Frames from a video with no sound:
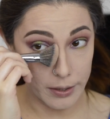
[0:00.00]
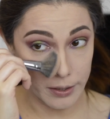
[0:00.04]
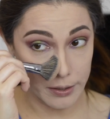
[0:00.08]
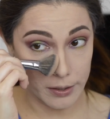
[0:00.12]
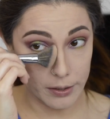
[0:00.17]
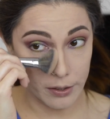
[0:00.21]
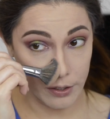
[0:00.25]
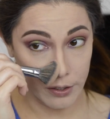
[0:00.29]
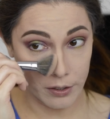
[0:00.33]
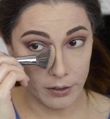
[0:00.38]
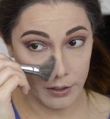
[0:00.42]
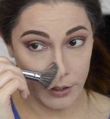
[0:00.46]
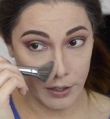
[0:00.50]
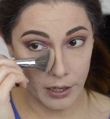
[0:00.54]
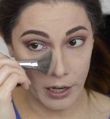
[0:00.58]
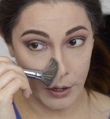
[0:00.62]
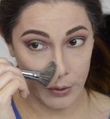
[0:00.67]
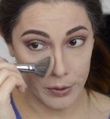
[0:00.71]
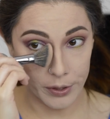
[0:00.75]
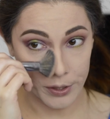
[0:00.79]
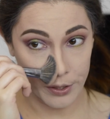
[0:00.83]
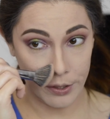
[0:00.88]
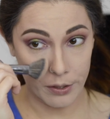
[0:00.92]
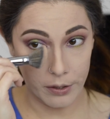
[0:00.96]
It's gonna look how
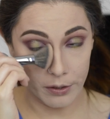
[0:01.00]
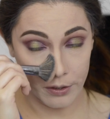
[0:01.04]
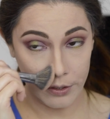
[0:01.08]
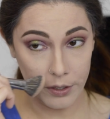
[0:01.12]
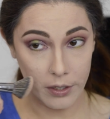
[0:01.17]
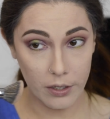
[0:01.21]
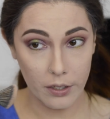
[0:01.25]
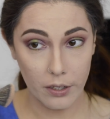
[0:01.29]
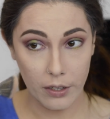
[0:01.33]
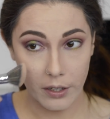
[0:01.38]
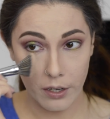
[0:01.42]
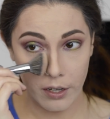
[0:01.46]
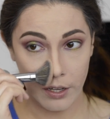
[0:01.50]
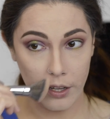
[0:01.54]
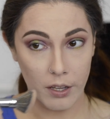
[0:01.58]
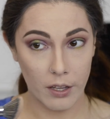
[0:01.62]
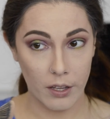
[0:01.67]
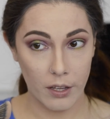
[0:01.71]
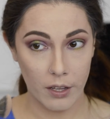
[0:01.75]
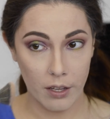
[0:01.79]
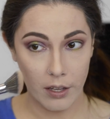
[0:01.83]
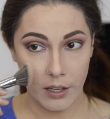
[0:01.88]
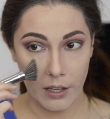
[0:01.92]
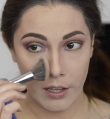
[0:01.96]
it's gonna look.
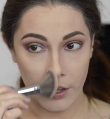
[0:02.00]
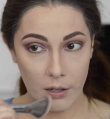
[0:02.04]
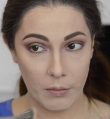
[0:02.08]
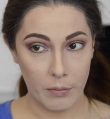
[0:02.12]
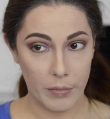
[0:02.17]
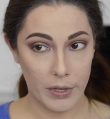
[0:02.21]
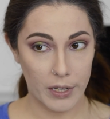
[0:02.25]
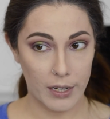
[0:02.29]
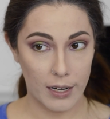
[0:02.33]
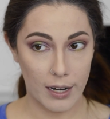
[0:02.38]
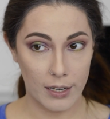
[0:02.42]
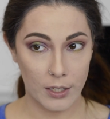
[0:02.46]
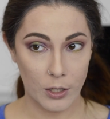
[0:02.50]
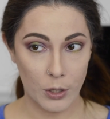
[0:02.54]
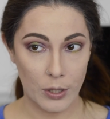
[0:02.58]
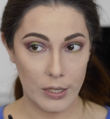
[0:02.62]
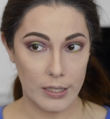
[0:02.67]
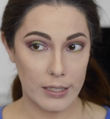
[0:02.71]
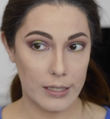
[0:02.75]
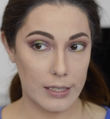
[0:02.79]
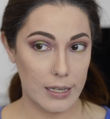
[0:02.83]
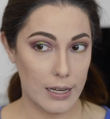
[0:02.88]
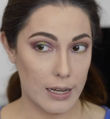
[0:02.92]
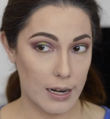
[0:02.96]
But as you
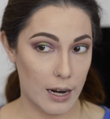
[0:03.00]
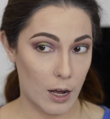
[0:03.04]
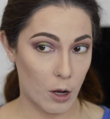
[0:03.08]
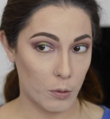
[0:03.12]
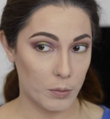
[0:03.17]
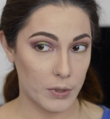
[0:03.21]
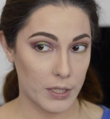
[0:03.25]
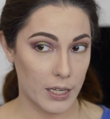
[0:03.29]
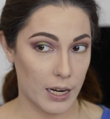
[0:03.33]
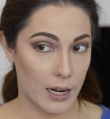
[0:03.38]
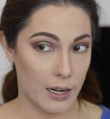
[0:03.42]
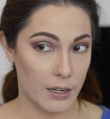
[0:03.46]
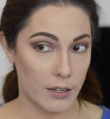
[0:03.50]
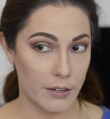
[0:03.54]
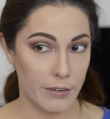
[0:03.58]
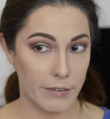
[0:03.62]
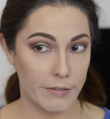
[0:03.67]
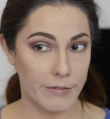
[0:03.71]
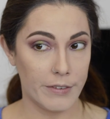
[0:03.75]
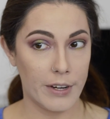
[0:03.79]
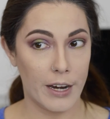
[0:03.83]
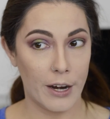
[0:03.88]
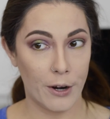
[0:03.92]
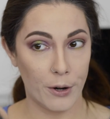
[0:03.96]
can see, it helped kind
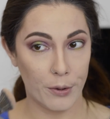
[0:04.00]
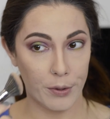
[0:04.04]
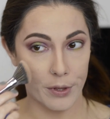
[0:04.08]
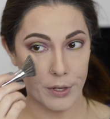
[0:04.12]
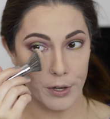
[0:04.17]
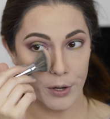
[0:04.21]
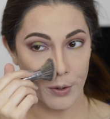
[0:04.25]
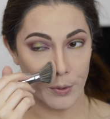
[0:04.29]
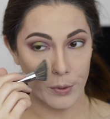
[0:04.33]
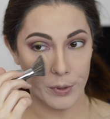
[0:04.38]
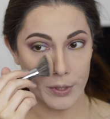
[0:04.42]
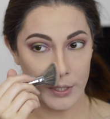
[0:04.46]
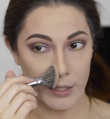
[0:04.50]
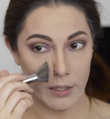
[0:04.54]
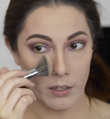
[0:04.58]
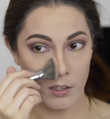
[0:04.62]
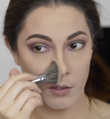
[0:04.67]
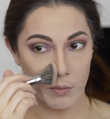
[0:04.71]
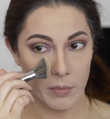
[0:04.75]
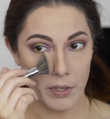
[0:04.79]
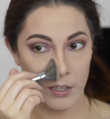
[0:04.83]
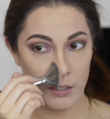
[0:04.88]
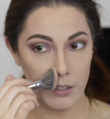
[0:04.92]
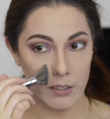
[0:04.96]
of narrow the nose a
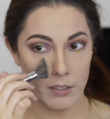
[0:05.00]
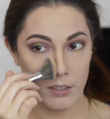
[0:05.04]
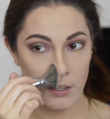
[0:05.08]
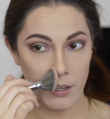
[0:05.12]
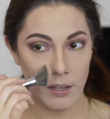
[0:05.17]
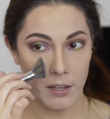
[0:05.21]
little bit.